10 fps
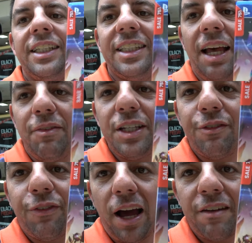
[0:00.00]

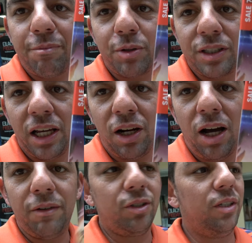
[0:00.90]
75%
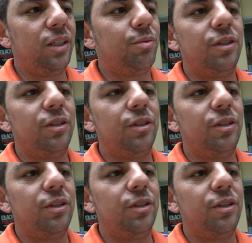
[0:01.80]
off. So this